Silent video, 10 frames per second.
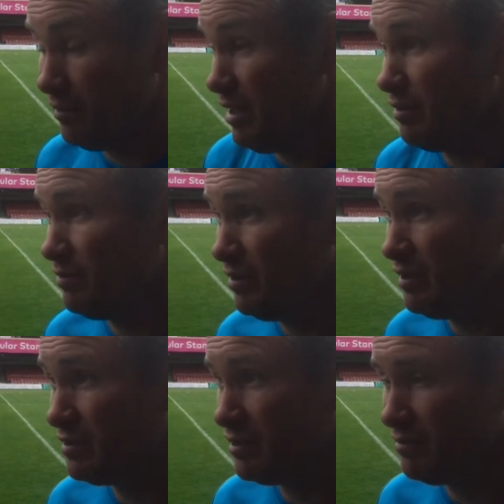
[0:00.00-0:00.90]
Yeah, we
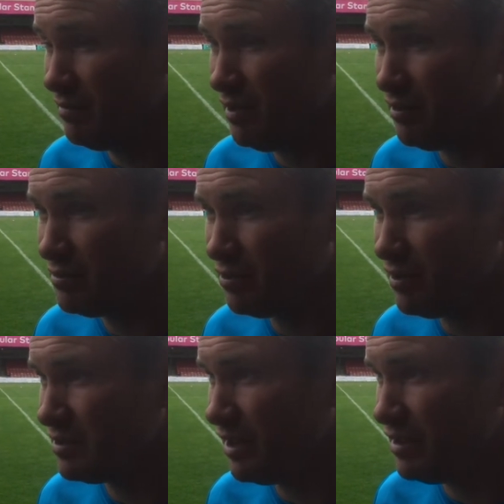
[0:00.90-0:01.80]
needed to, you know,
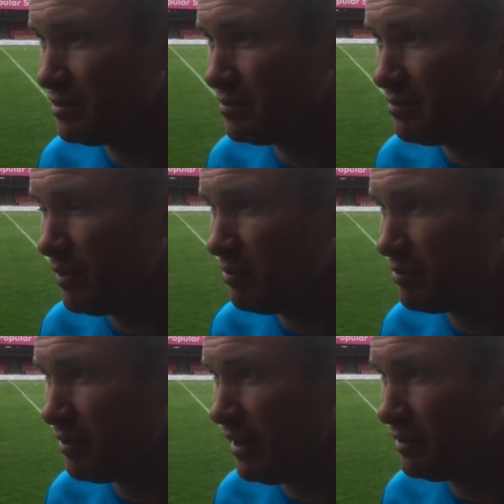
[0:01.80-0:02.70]
try and change where
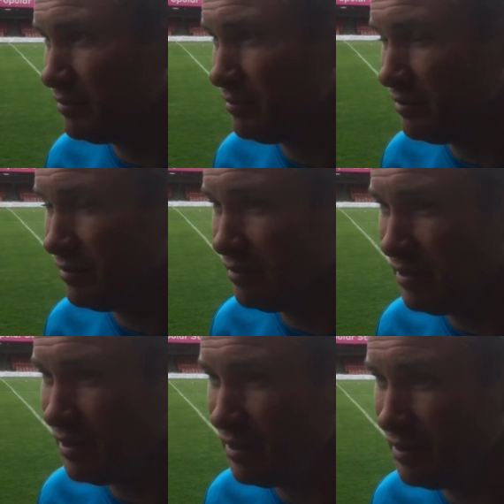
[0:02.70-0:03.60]
we were at, and
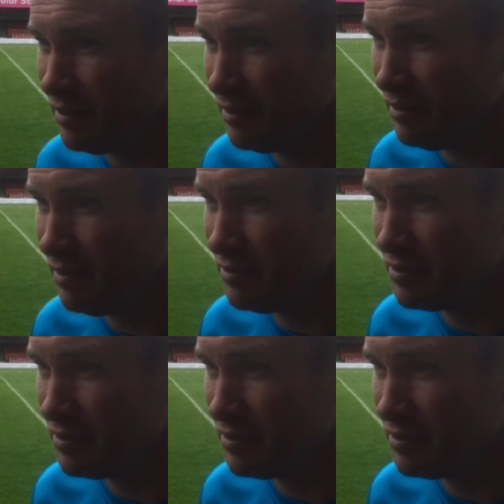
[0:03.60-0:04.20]
you know,